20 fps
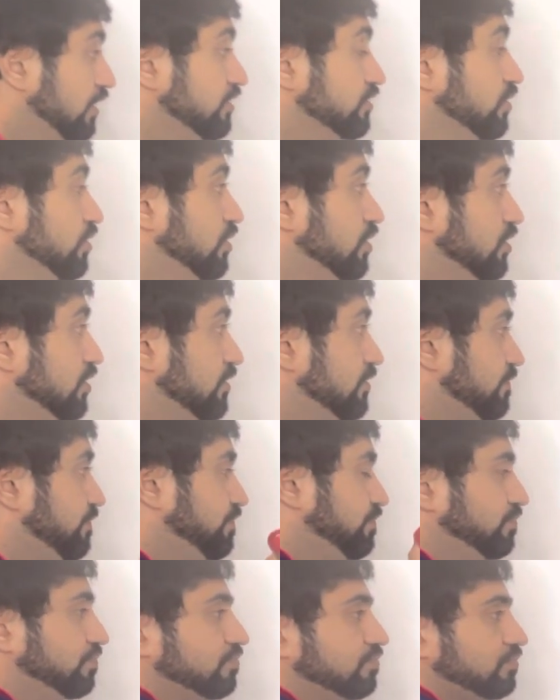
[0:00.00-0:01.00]
So
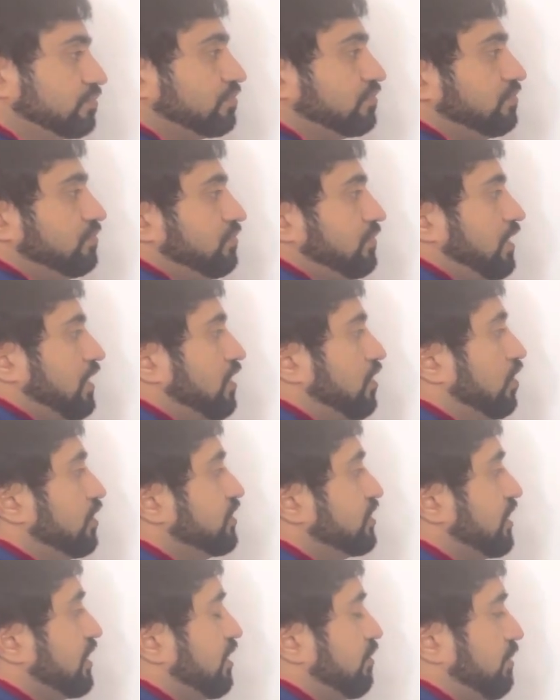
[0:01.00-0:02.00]

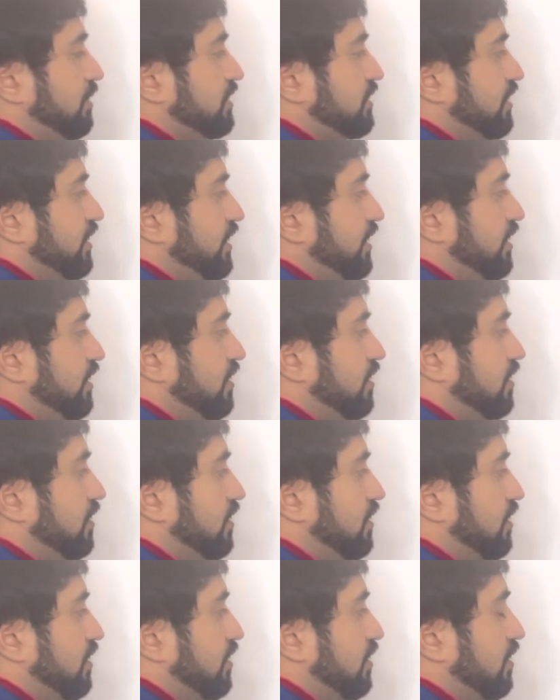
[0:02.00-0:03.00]
question number three,
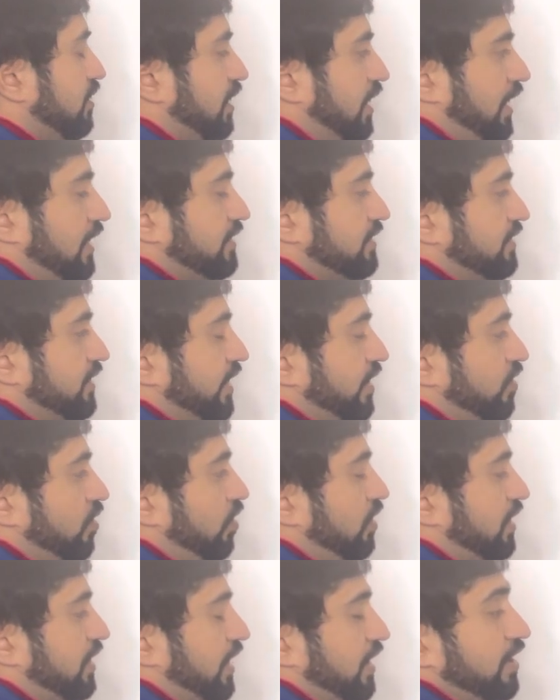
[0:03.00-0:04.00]
a
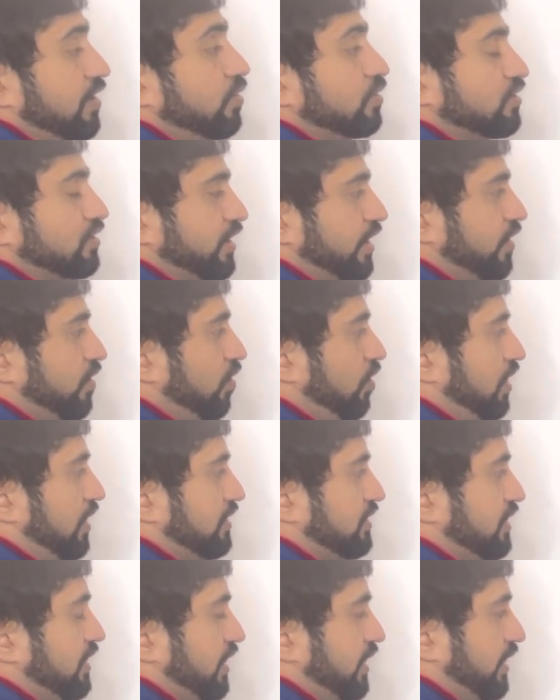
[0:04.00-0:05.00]
new stakeholder is
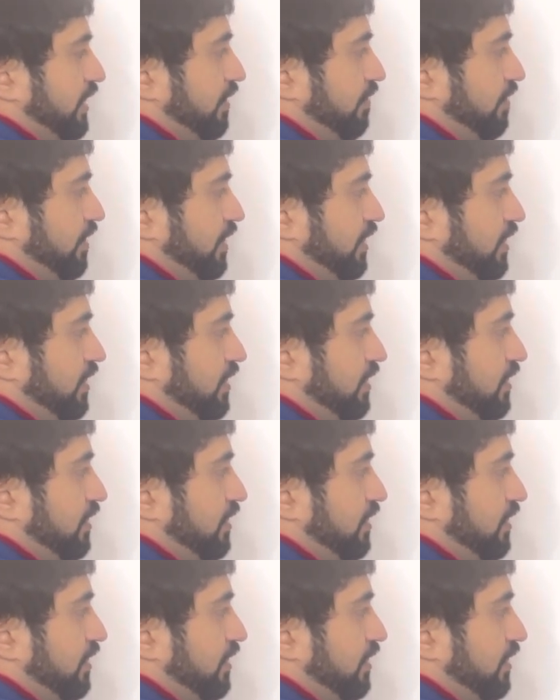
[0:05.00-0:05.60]
identified.